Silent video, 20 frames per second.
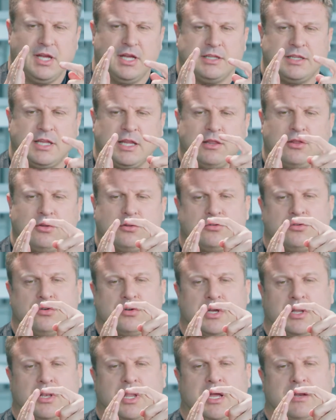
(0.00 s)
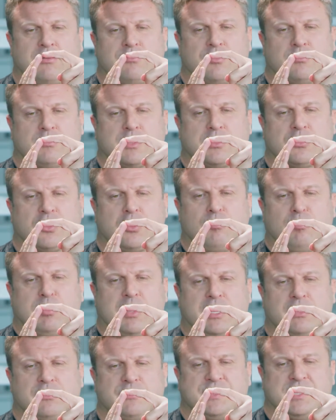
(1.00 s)
they took a line from the top
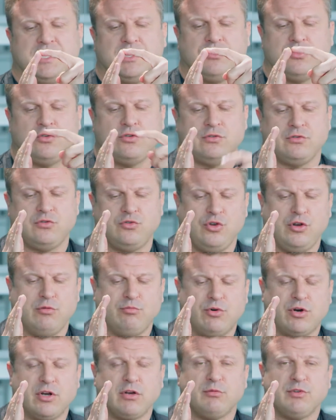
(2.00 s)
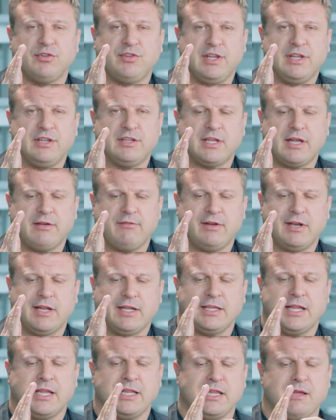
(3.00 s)
line of C2 to the bottom of C7,
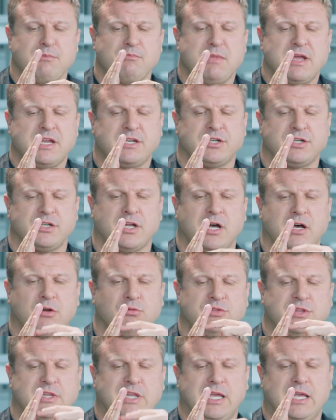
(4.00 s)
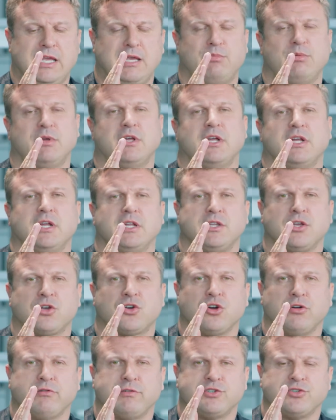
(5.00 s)
and then they measured how deep the
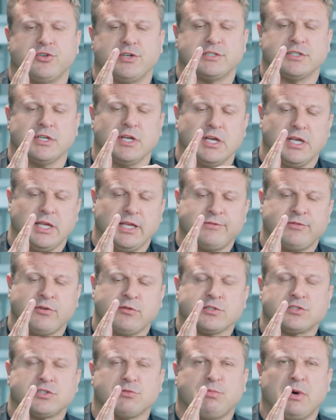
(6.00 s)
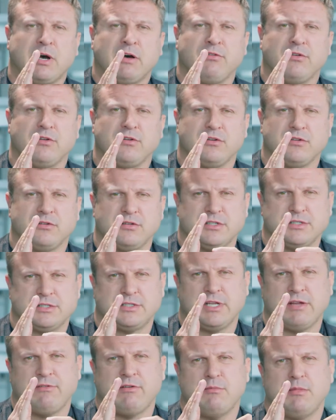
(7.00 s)
curvature is. If it was above
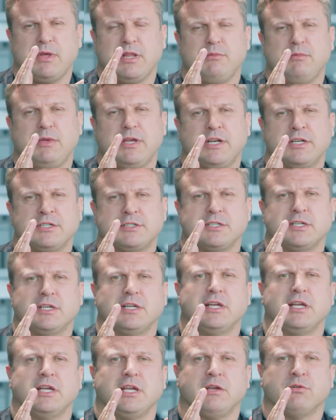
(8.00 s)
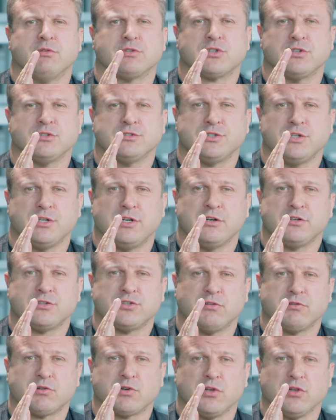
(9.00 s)
7 millimeters, it was considered
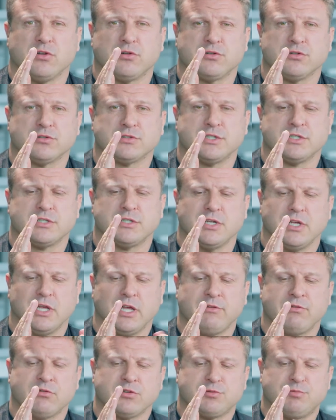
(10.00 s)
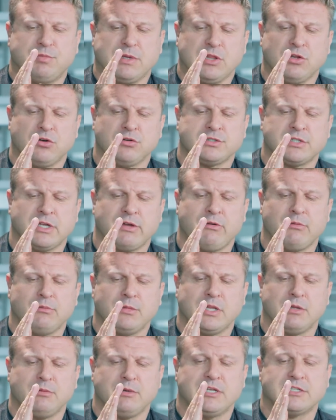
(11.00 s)
cervical lordosis. If it was below 7
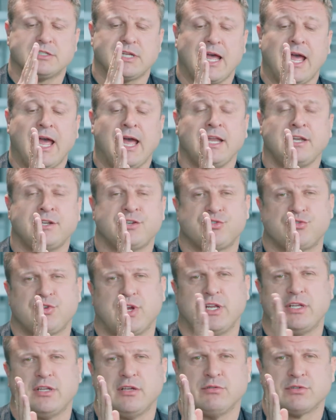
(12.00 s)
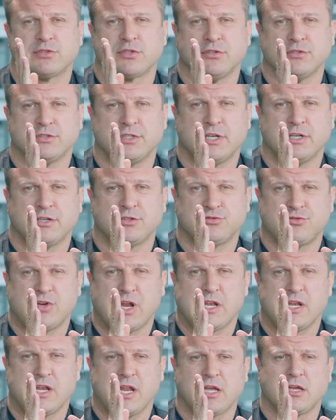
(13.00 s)
millimeters and straight, it was considered
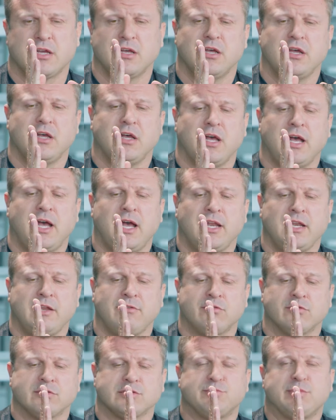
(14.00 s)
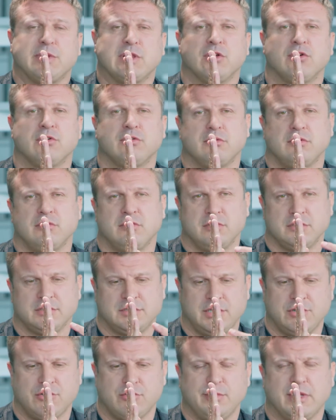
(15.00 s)
straight neck. And if it was below
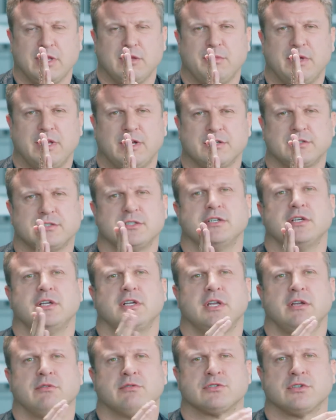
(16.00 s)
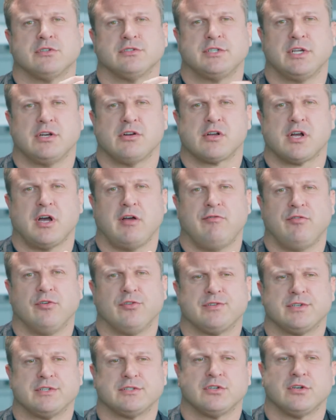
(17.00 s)
0 millimeters, it was considered
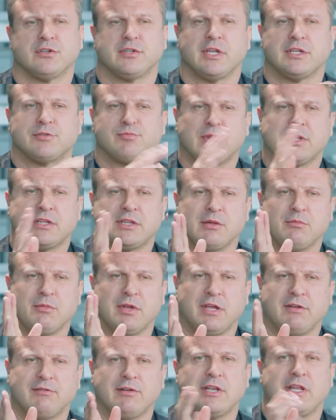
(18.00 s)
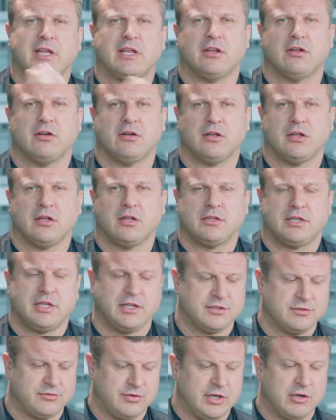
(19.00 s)
kyphosis. So they split them evenly in uh,
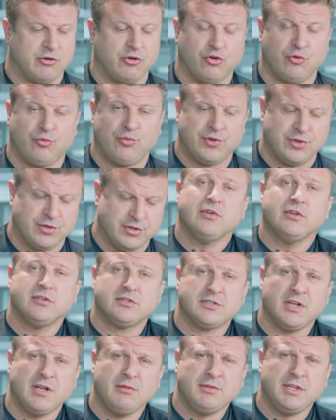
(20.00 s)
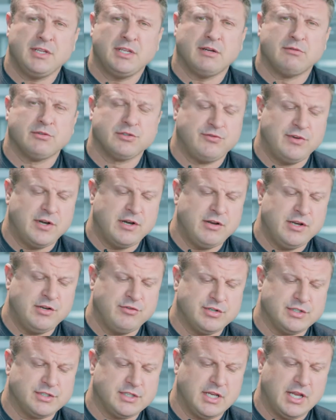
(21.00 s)
these three groups. Something that was very
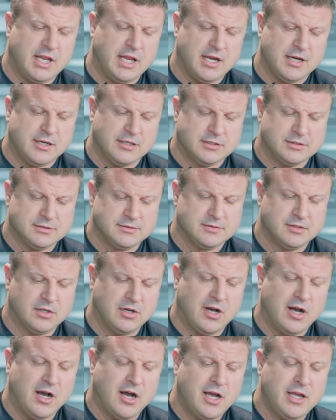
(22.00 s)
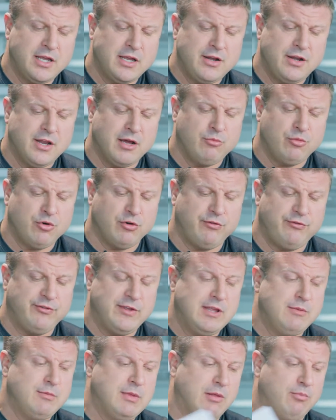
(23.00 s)
interesting here, a higher number of
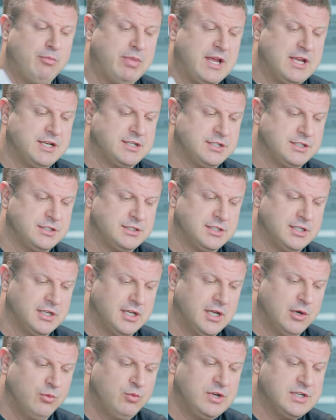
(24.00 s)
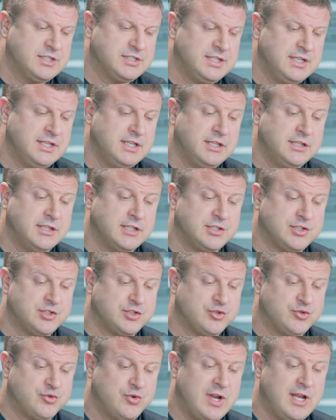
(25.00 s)
female patients were seen in the
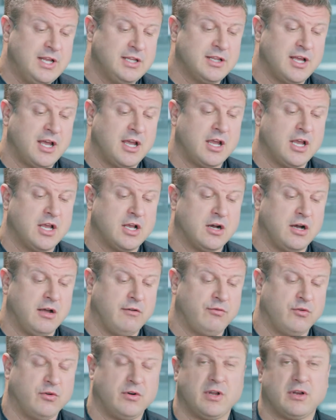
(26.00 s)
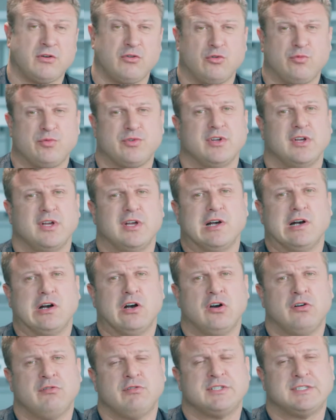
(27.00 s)
straight and kyphotic groups,
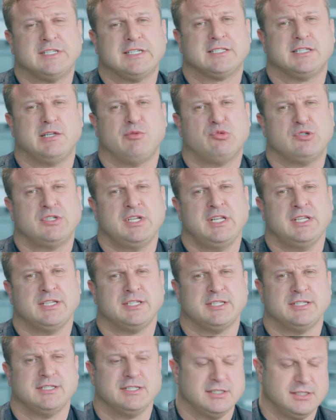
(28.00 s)
over 60 percent.